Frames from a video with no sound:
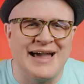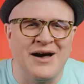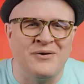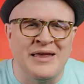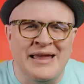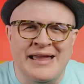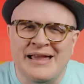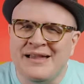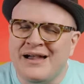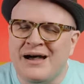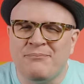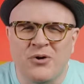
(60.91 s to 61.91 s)
out.
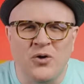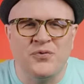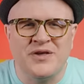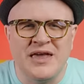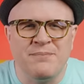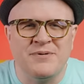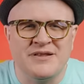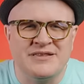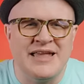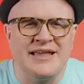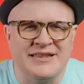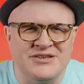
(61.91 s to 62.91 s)
Uh, both keep it a
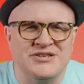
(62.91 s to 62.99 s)
daily